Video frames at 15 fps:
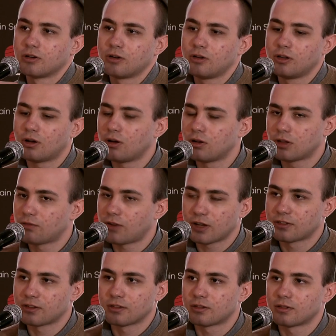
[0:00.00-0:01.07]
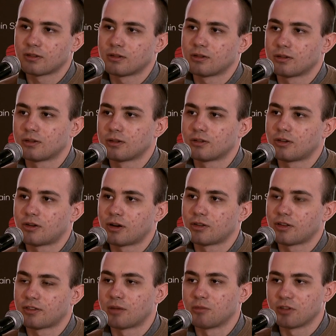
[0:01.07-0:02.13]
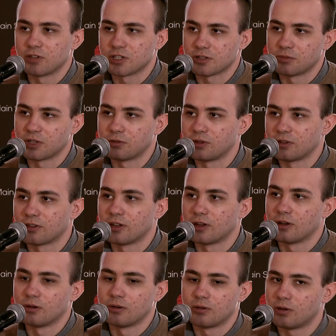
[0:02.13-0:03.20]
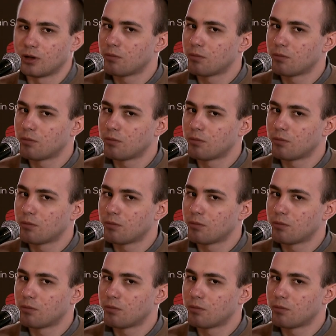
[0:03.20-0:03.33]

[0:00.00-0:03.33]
in all devices there are the same division between the